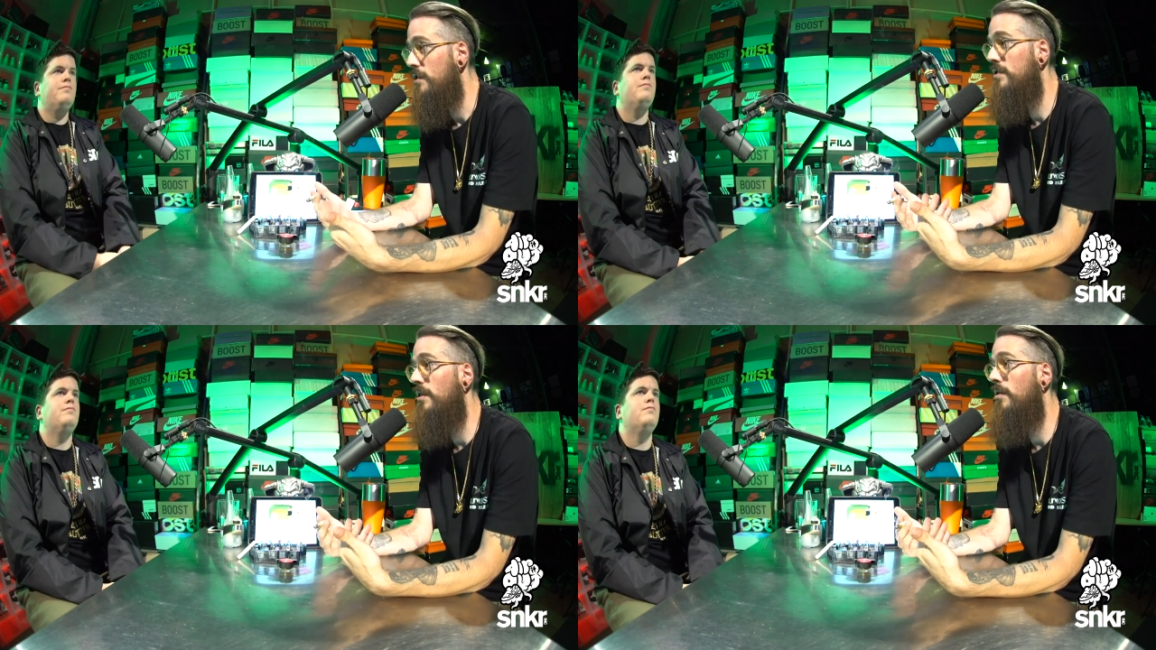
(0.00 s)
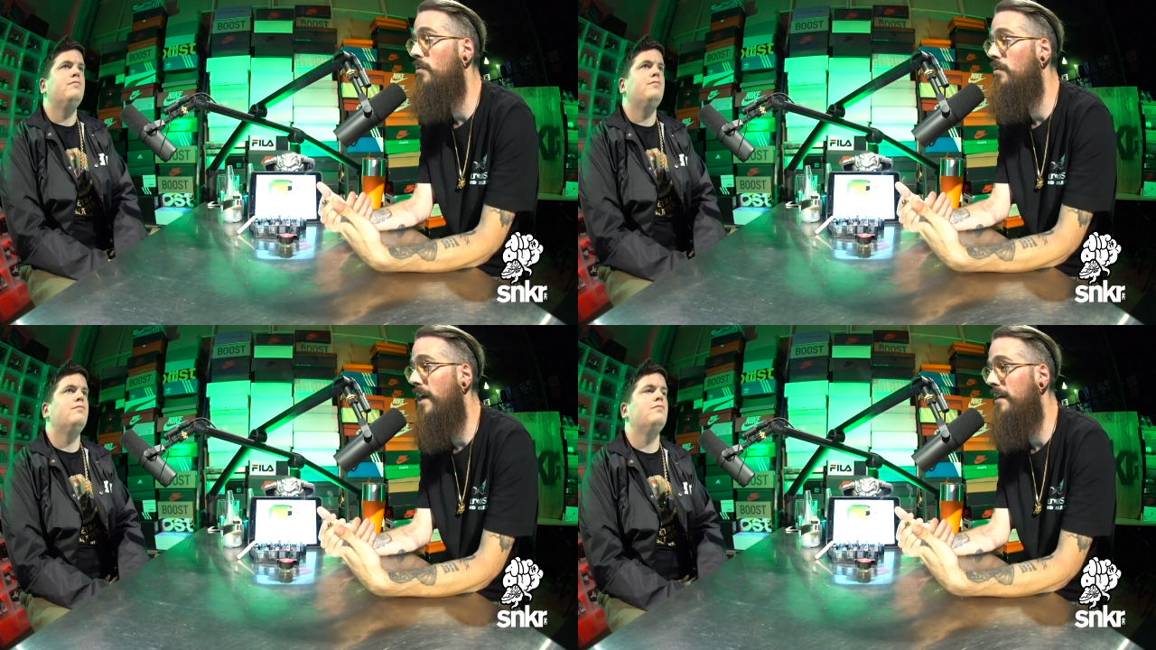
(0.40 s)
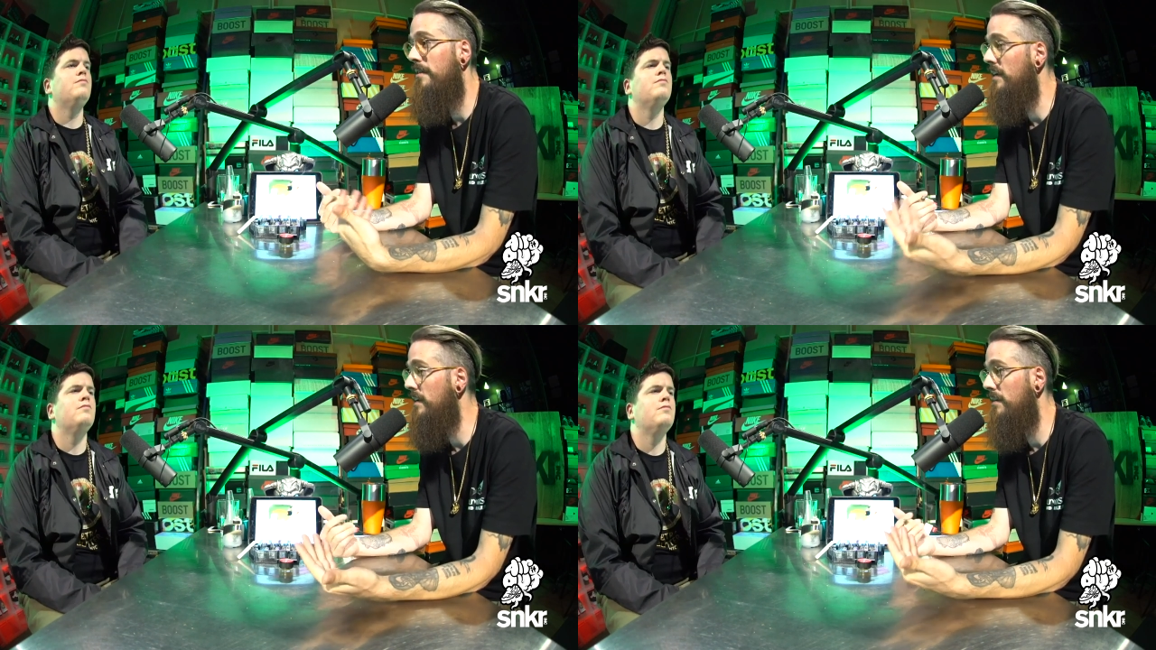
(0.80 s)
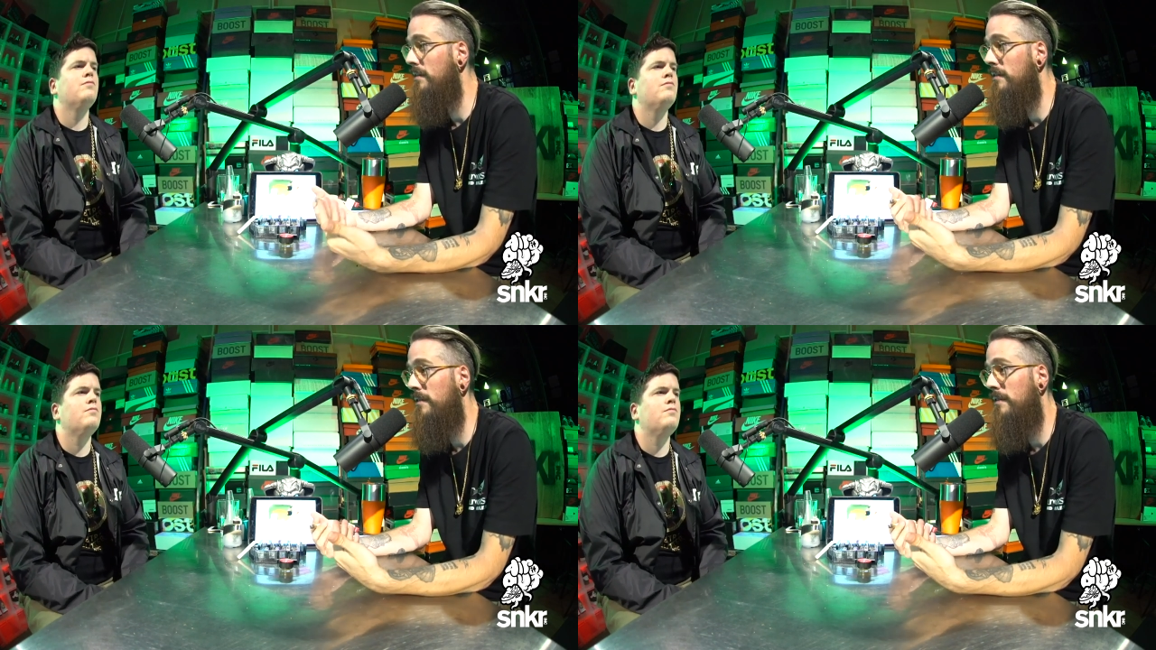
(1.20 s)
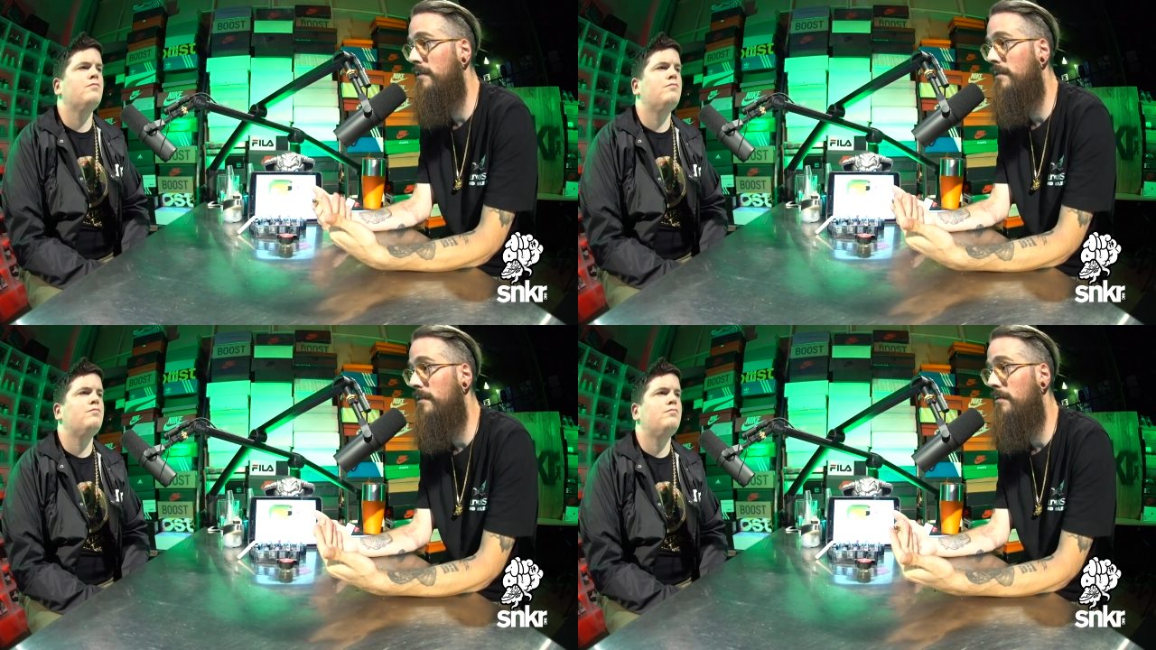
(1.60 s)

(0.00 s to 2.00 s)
Speaker 1: So that Adidas